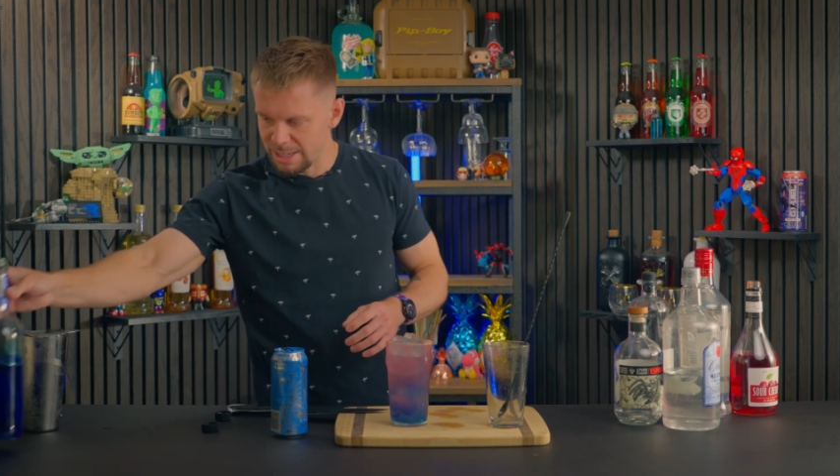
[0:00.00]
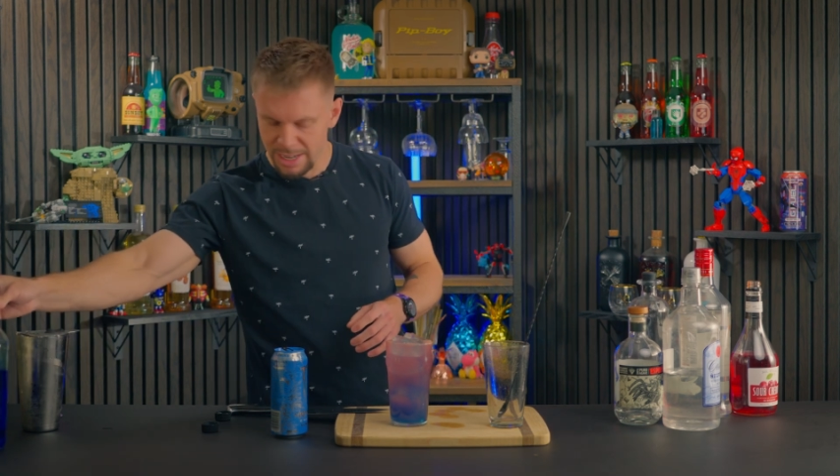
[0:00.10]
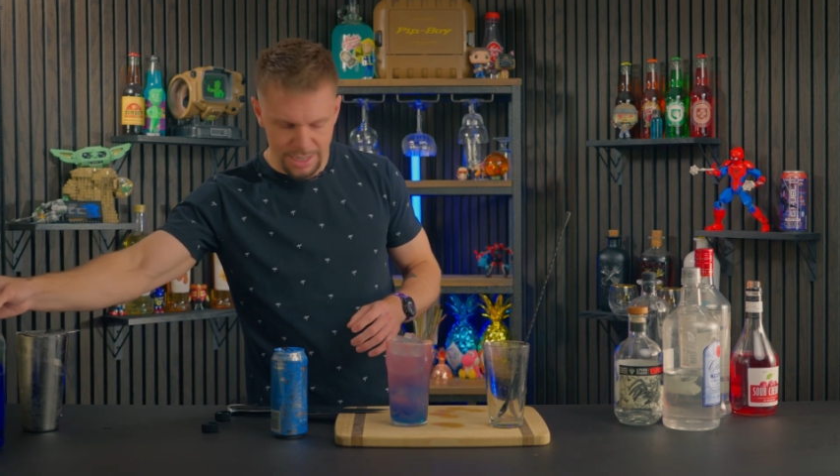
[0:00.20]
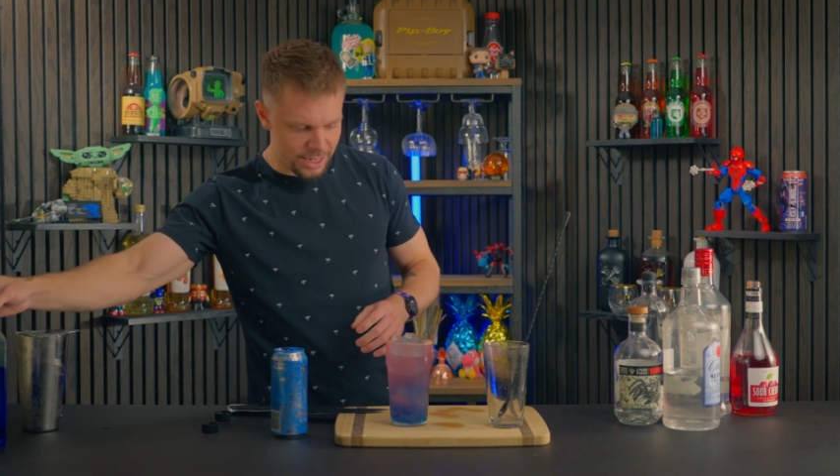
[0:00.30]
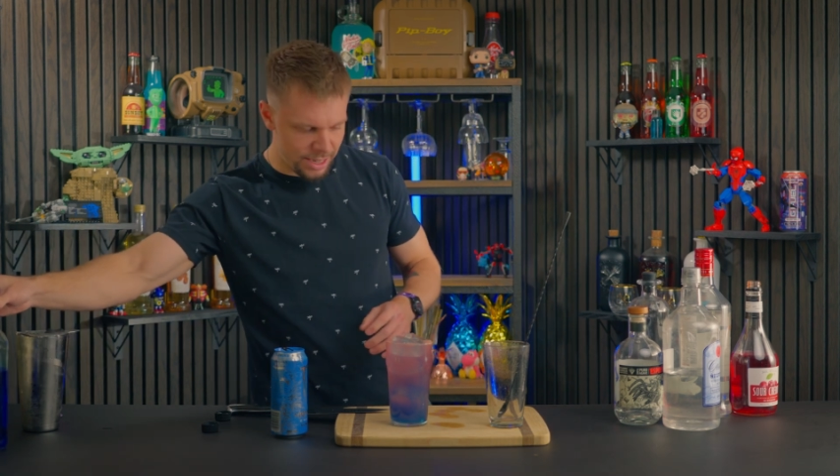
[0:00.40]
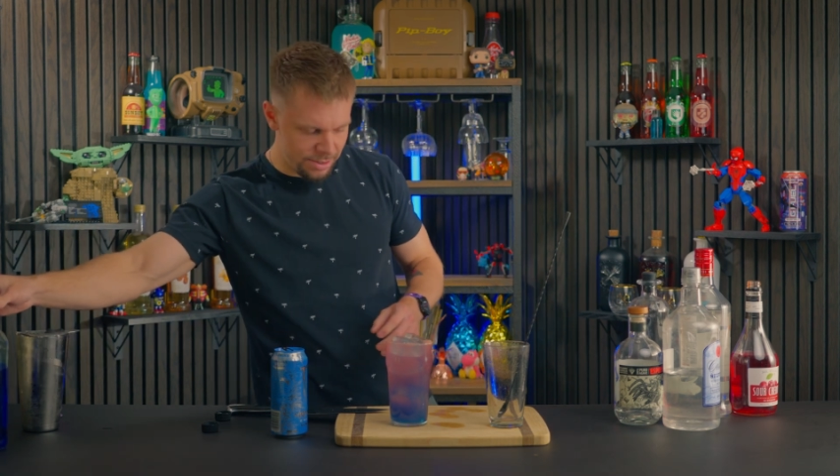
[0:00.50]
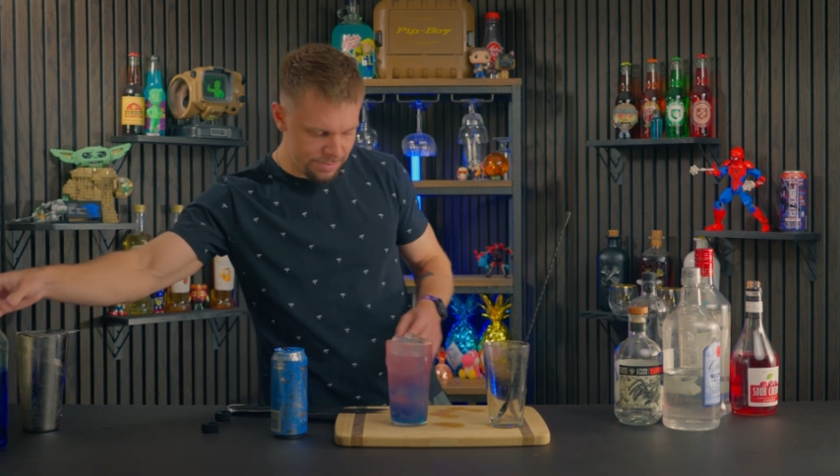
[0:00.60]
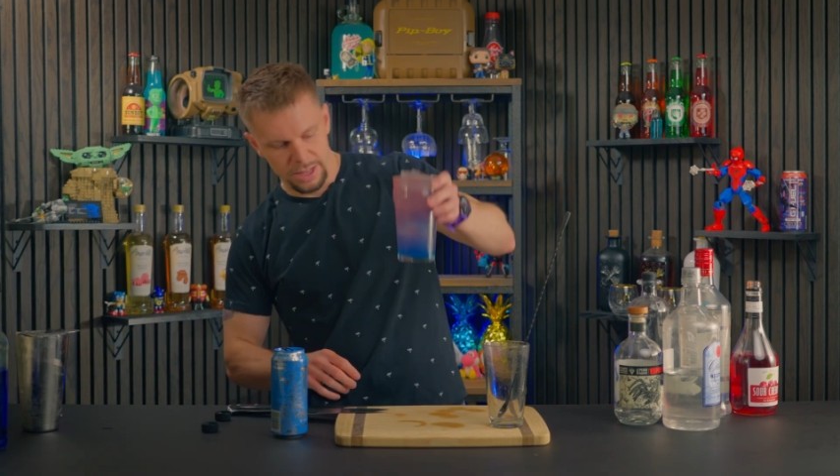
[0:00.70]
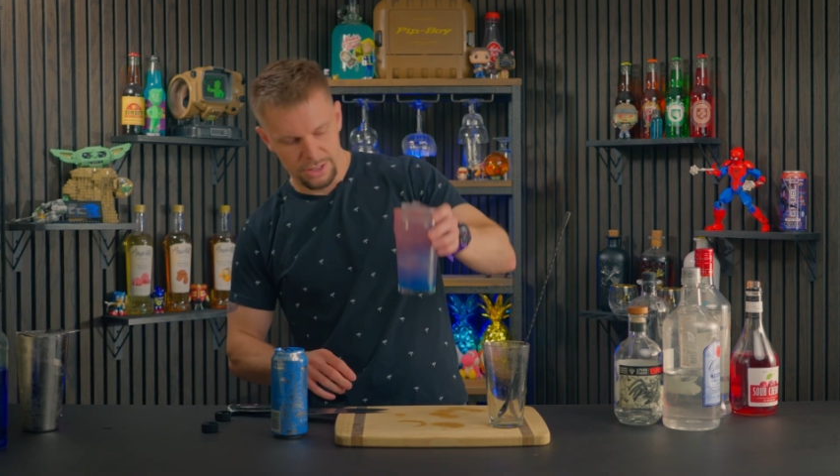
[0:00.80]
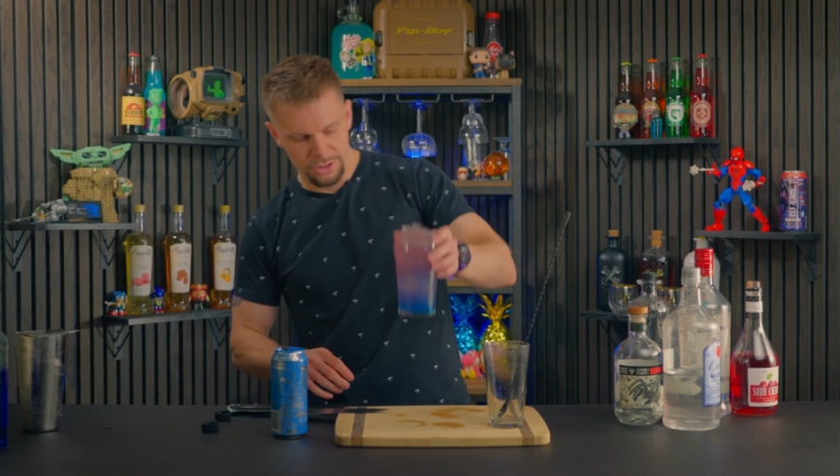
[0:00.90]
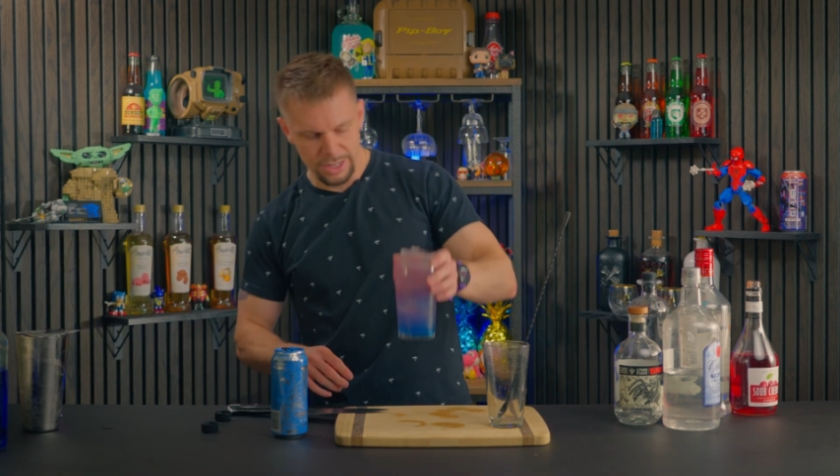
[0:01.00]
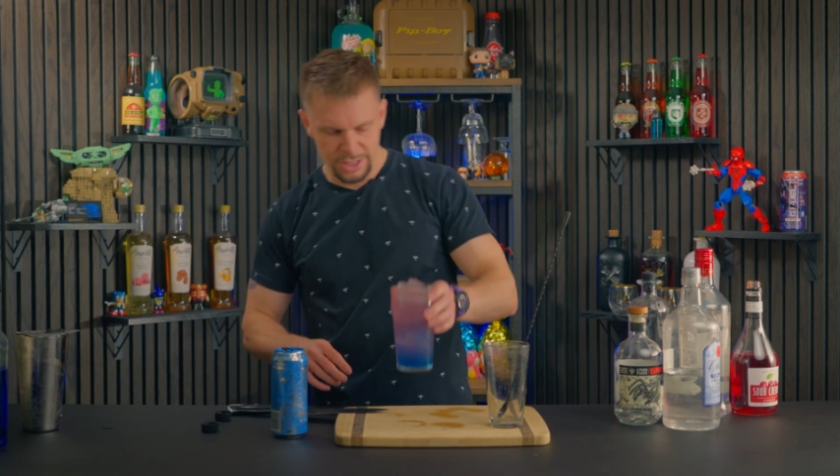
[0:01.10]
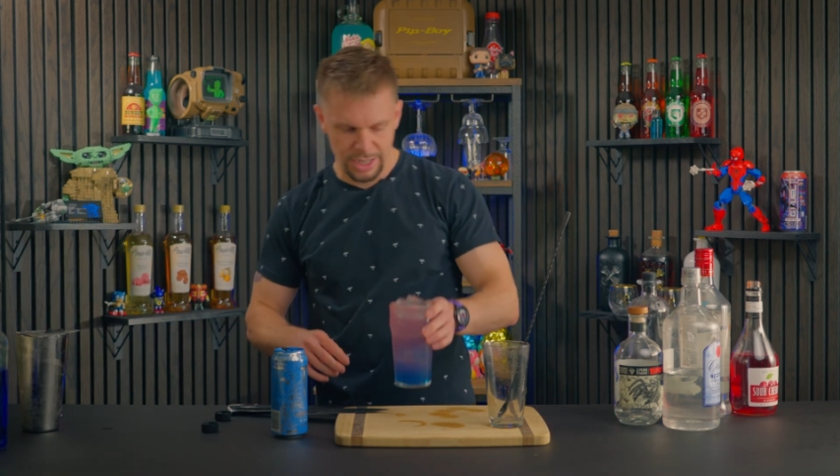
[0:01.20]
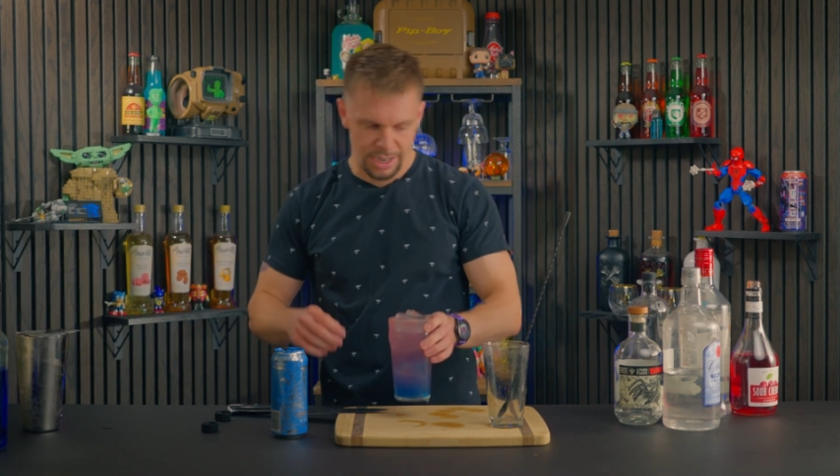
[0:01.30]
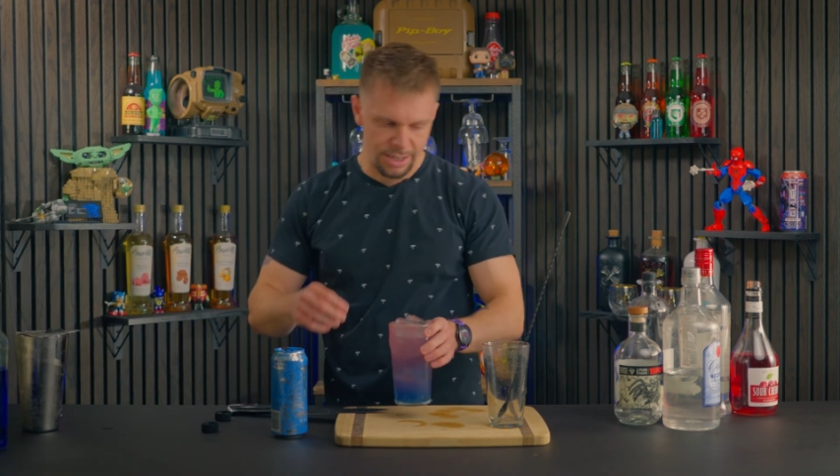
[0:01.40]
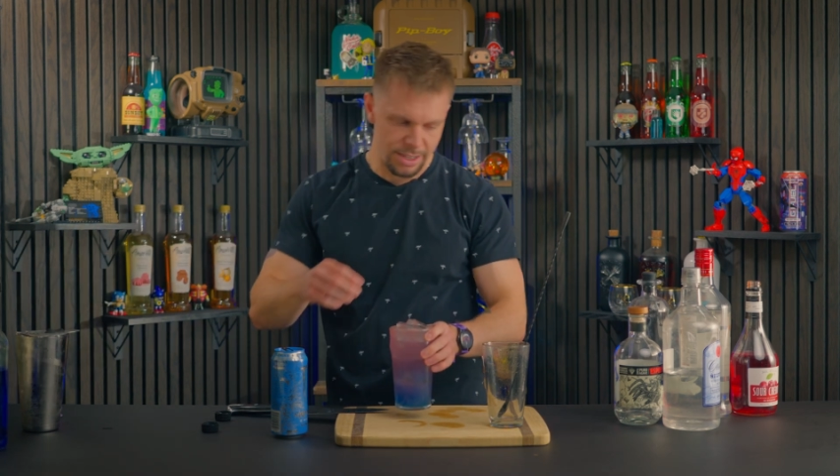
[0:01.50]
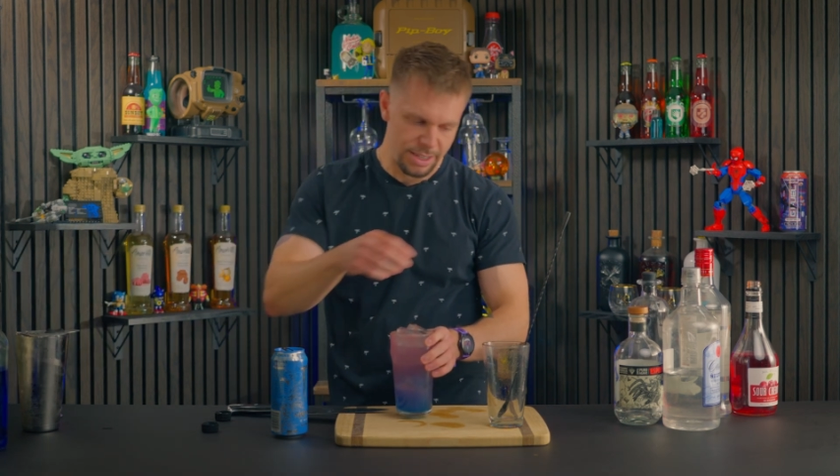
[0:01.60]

cocktail. The drink's here.